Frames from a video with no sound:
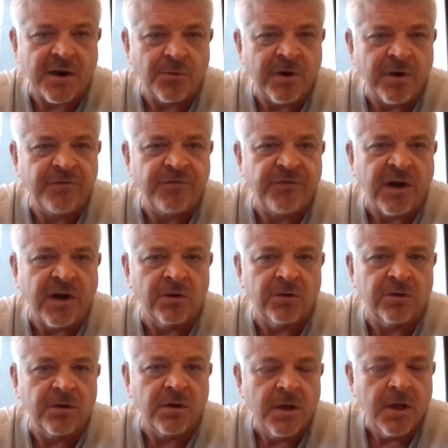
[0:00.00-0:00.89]
that we
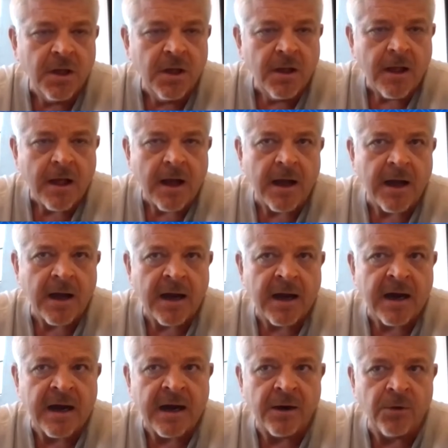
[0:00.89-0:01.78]
felt
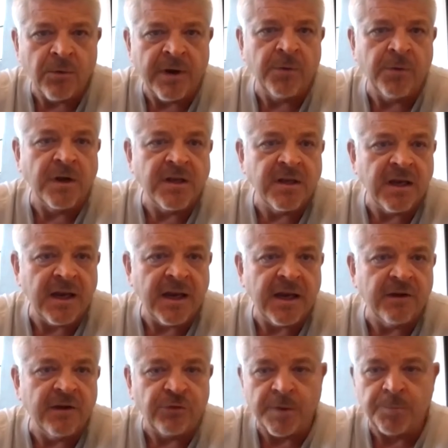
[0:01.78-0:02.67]
we would
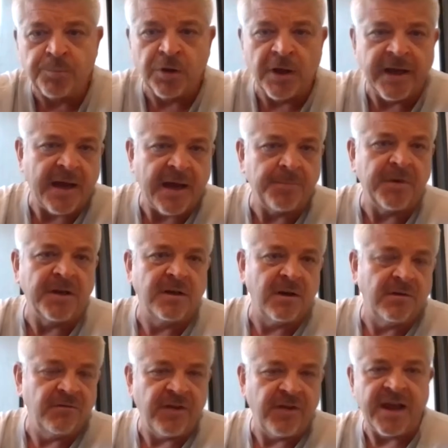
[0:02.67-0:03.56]
need if we played
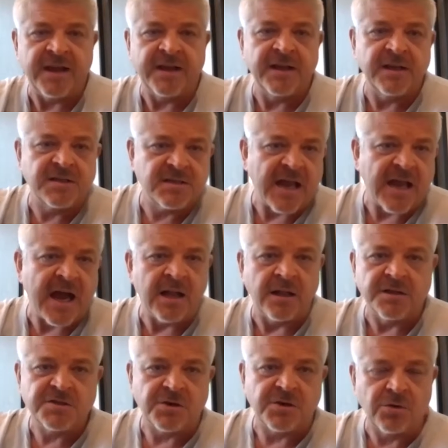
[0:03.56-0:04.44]
Edmonton, Vegas,
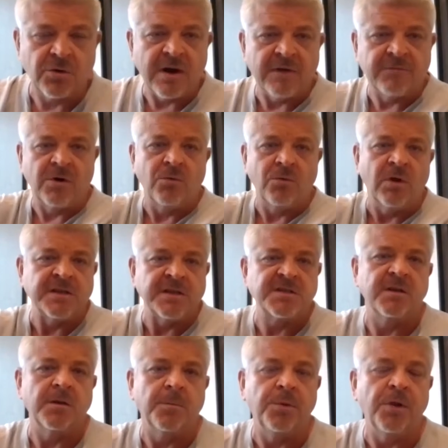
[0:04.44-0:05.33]
Dallas, or whoever it
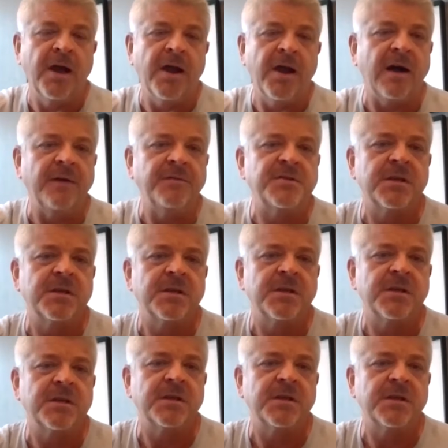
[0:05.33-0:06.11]
was in the playoffs.